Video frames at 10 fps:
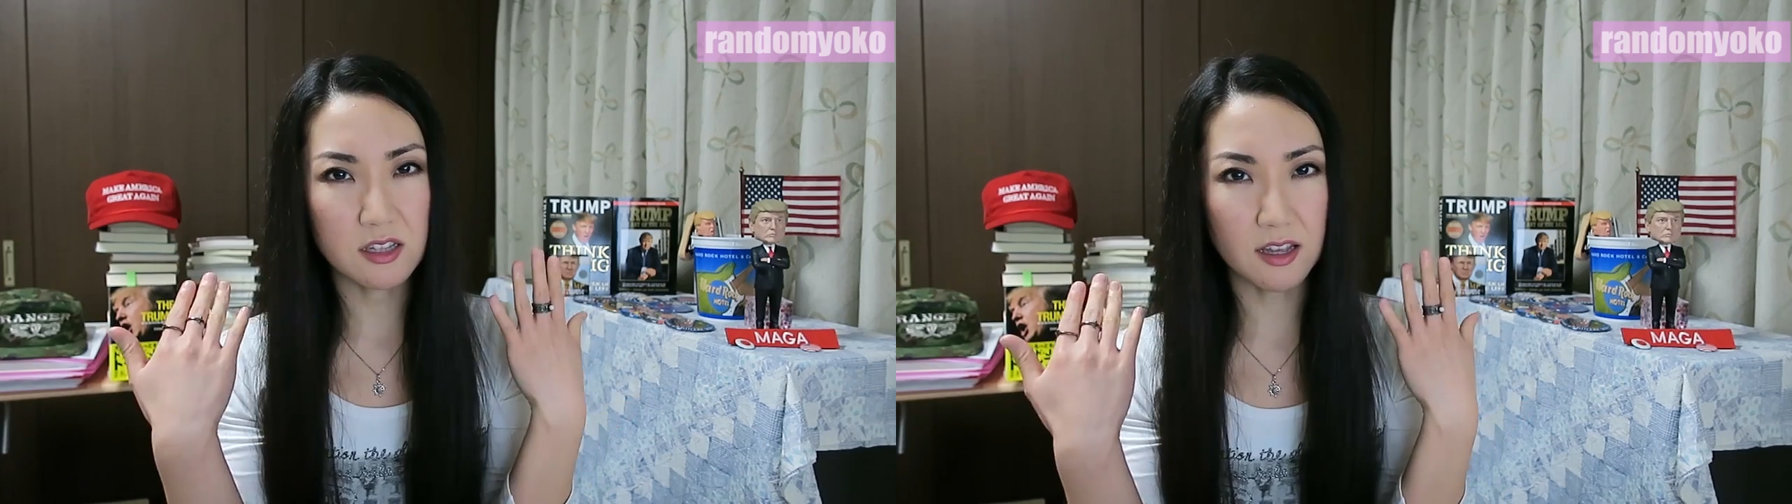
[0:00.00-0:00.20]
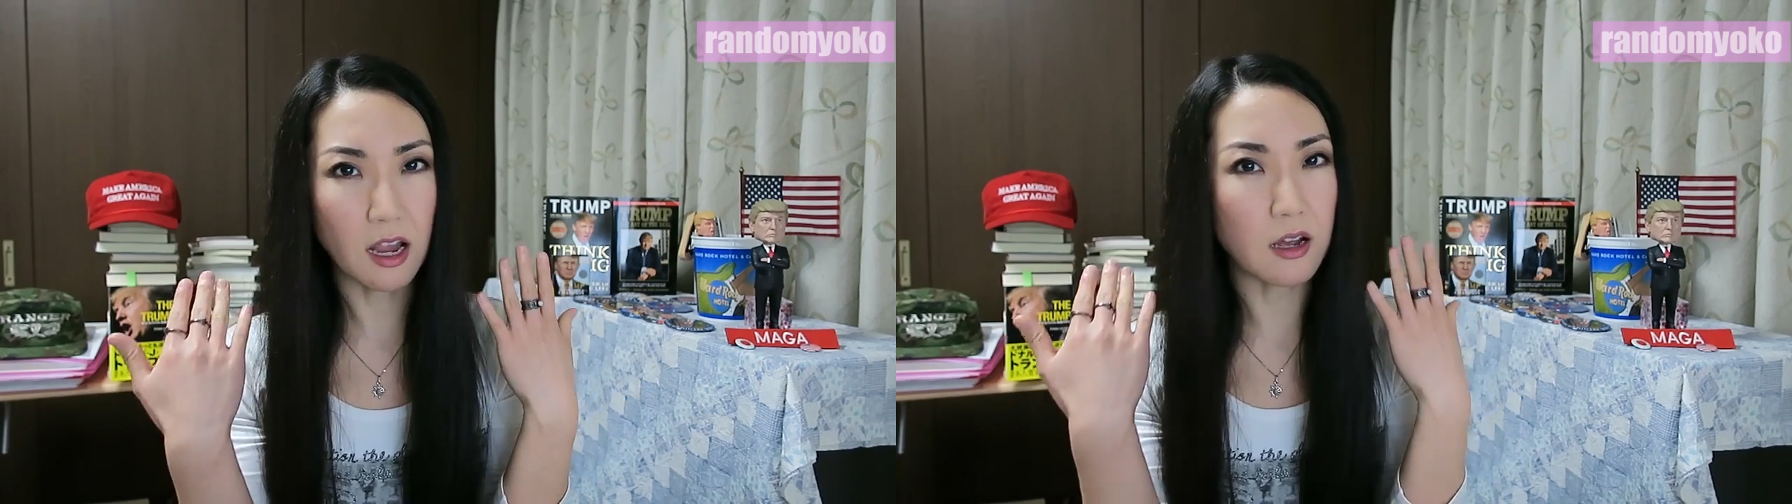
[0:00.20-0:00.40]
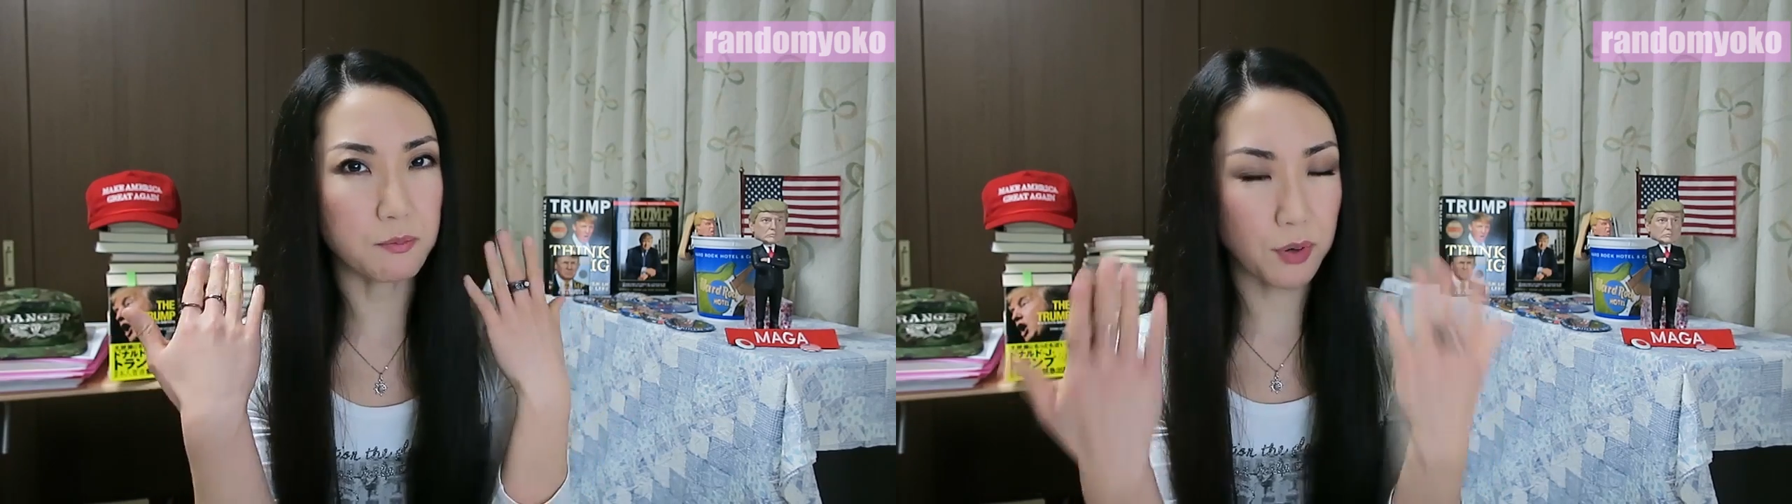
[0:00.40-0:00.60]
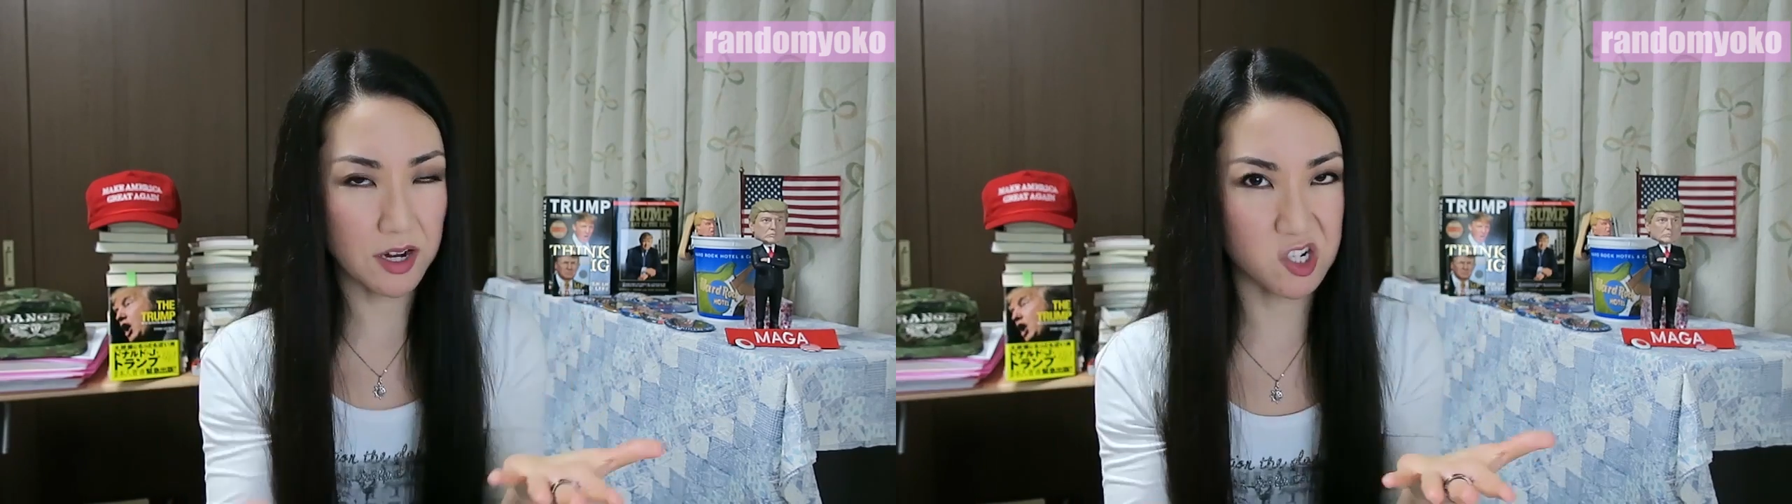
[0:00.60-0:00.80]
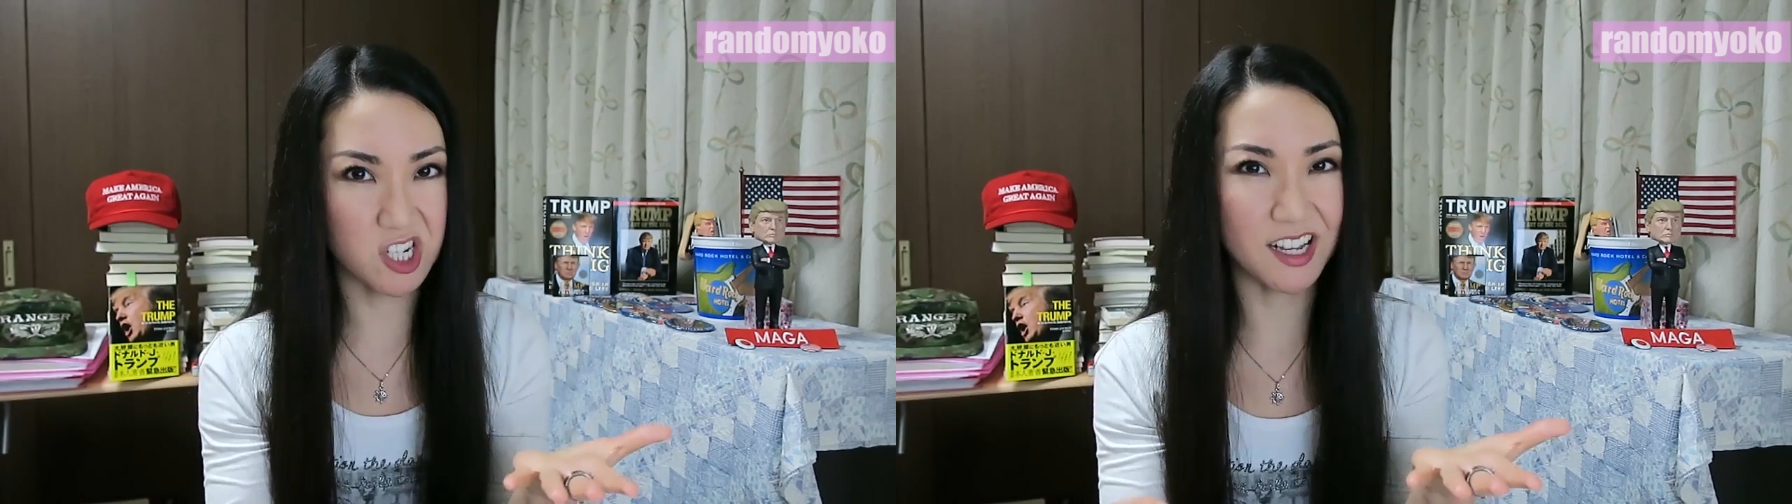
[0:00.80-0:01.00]
like a
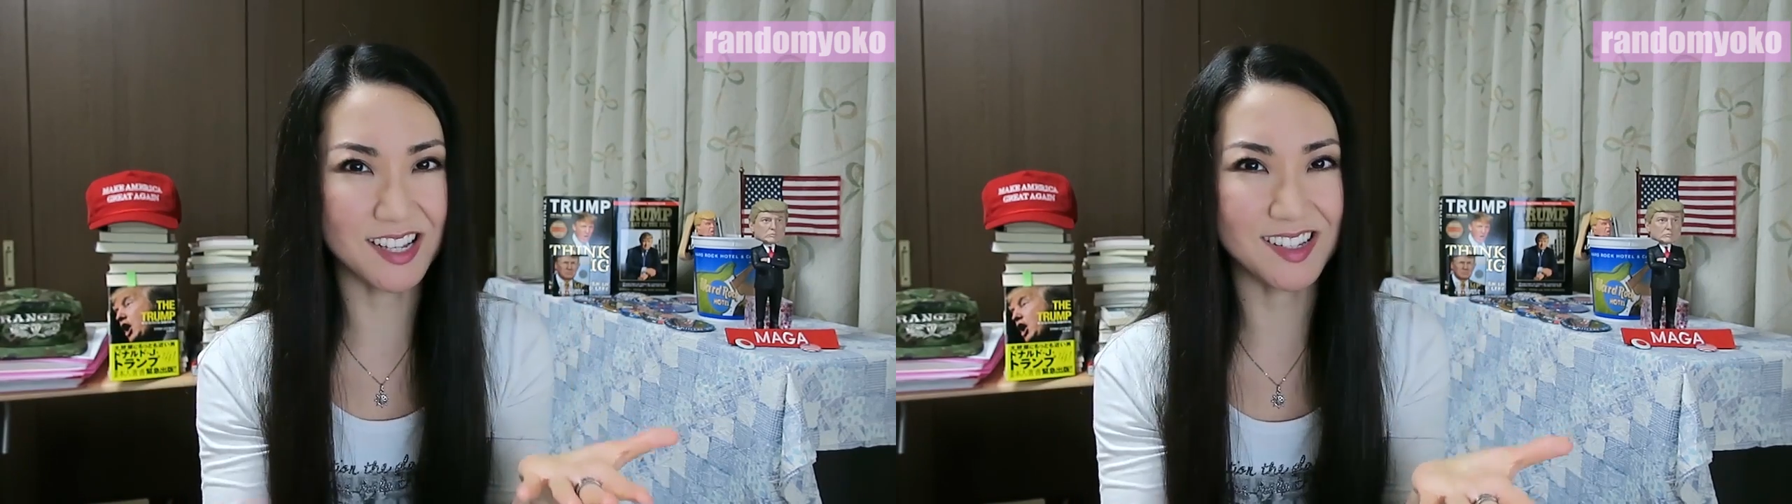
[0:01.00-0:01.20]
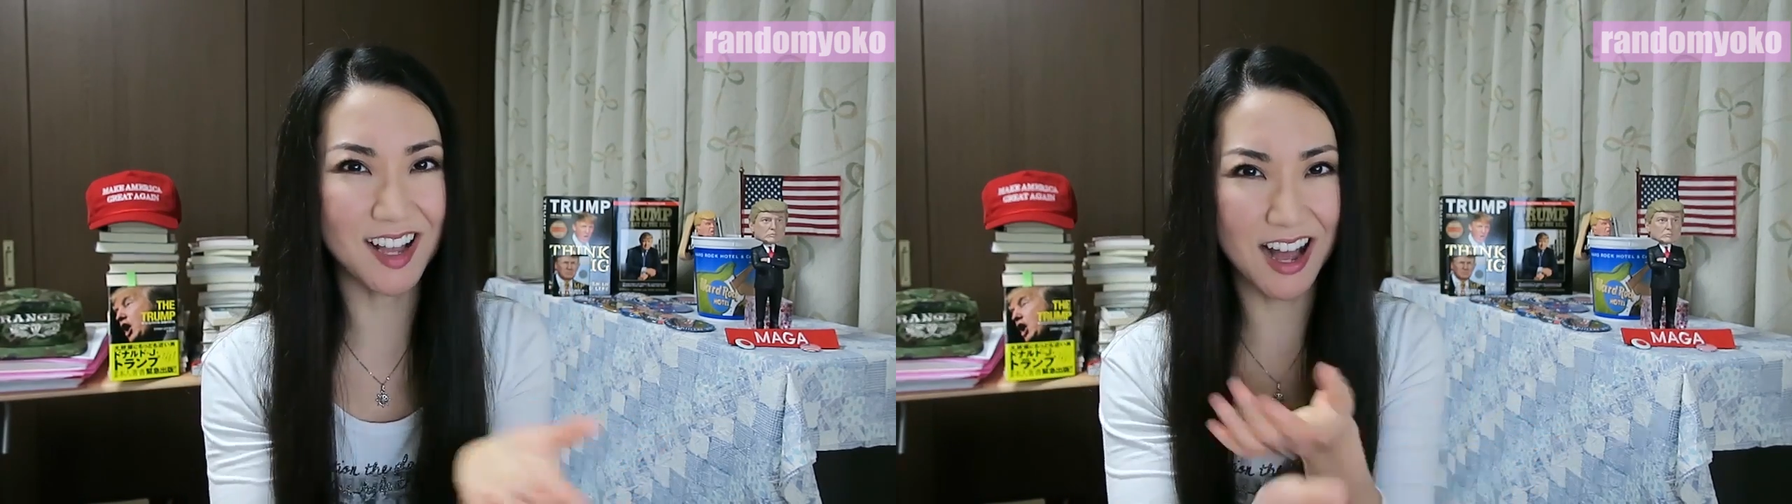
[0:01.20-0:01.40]
precious